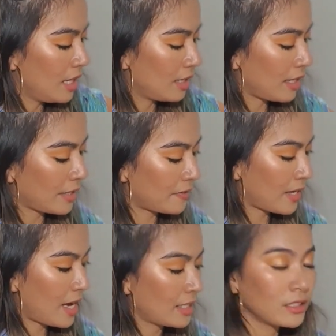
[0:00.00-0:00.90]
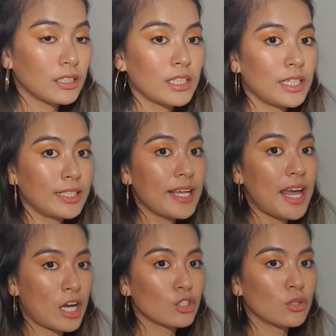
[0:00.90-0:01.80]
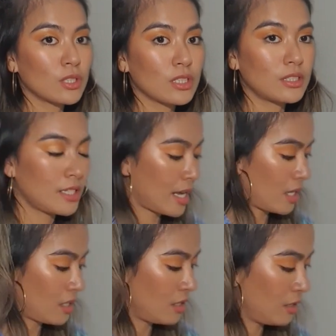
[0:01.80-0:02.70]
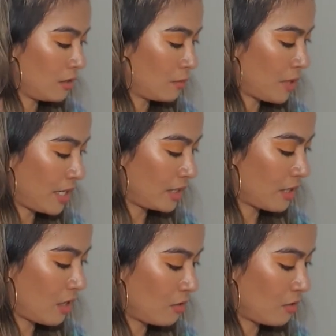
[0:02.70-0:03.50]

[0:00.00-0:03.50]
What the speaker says: like that, it can actually stand by itself.